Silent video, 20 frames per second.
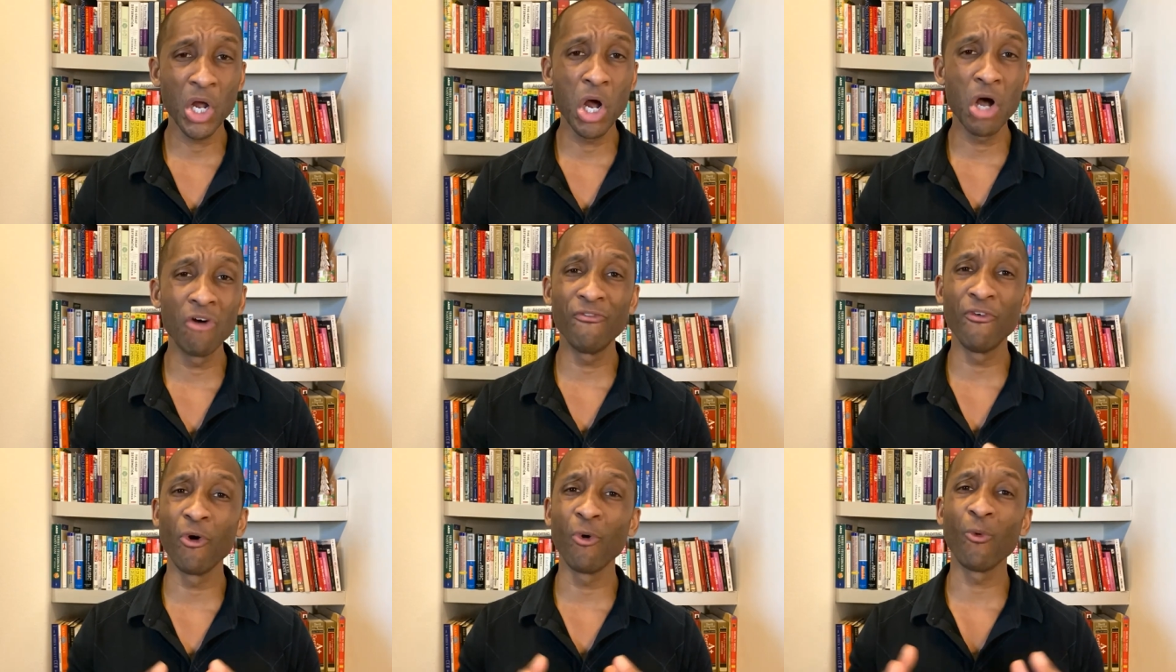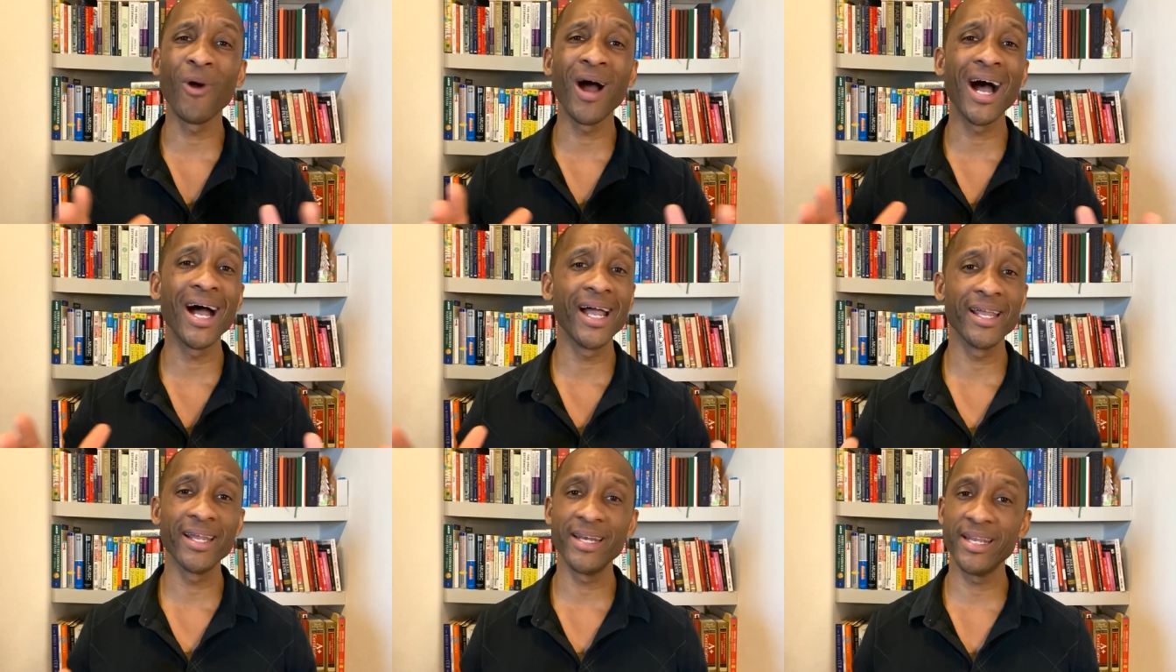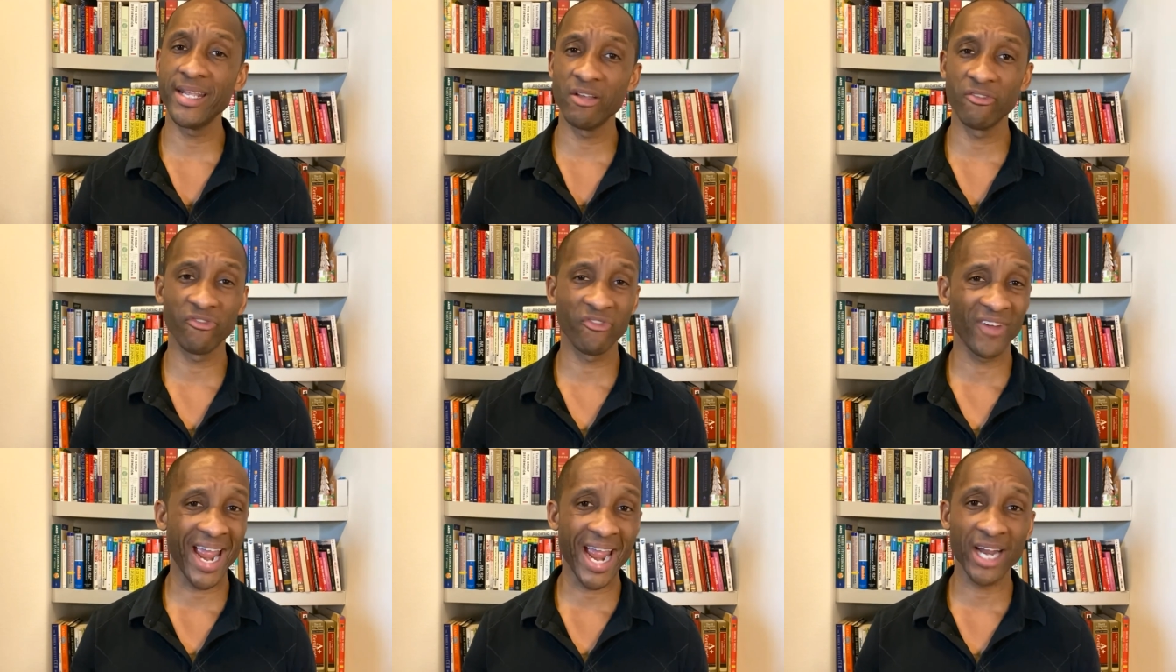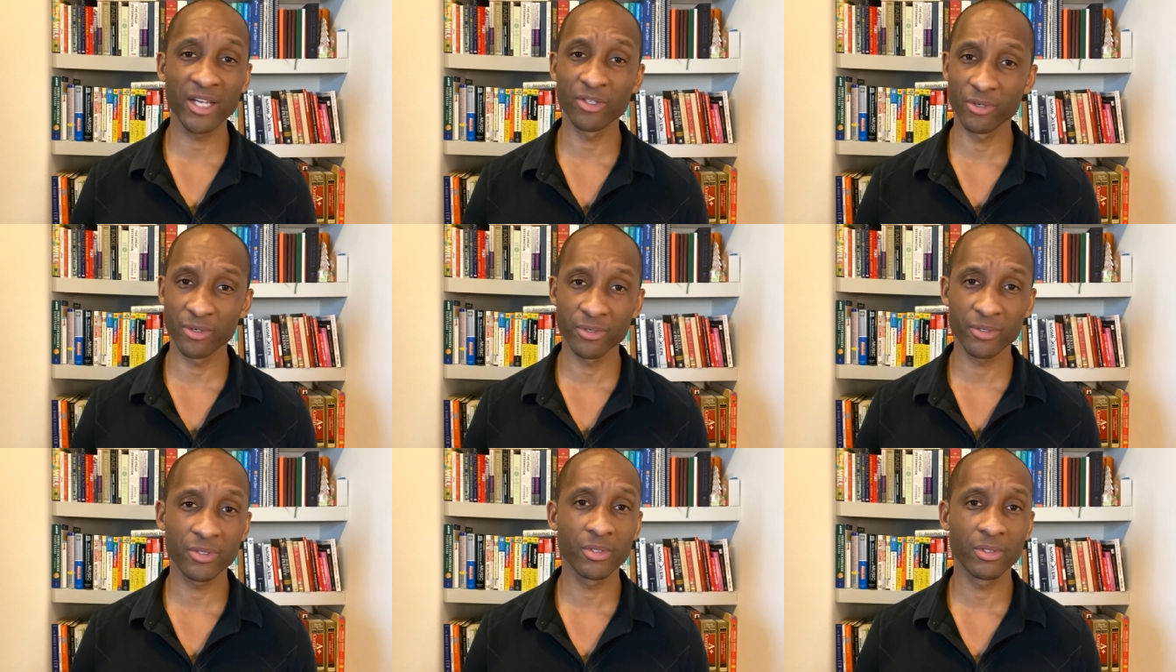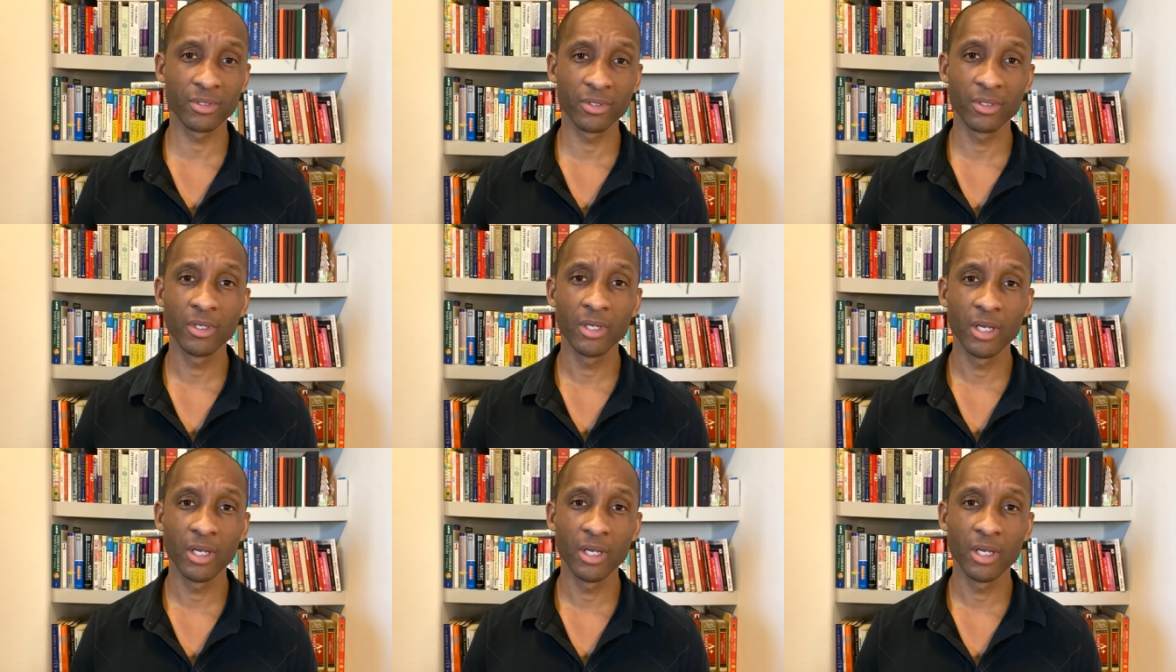a variety of factors.